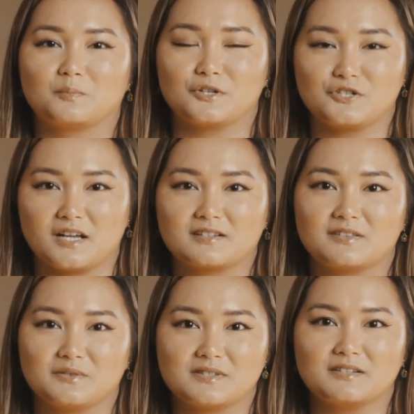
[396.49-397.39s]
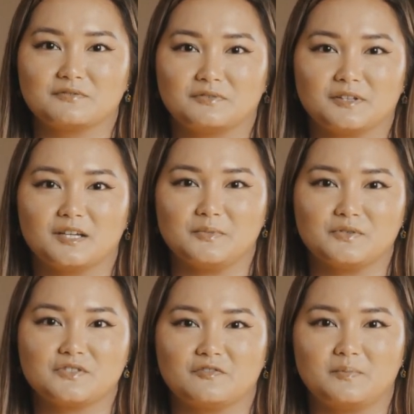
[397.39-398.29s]
project those sinfully
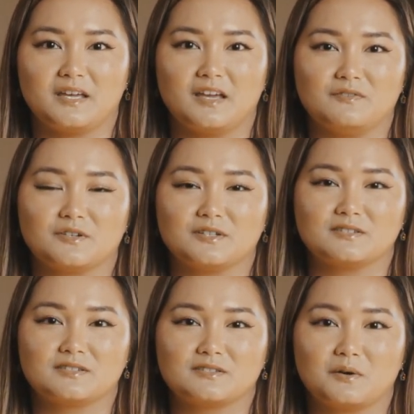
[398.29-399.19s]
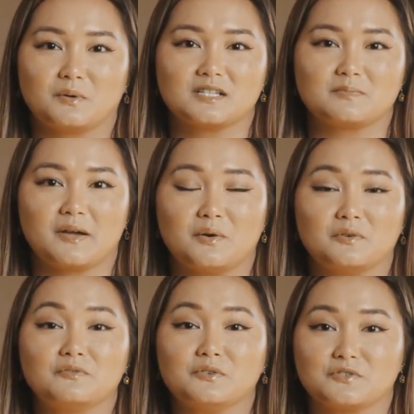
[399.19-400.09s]
abusive behaviors towards my
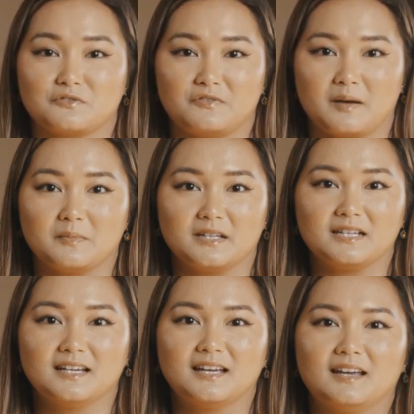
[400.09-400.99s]
own future family,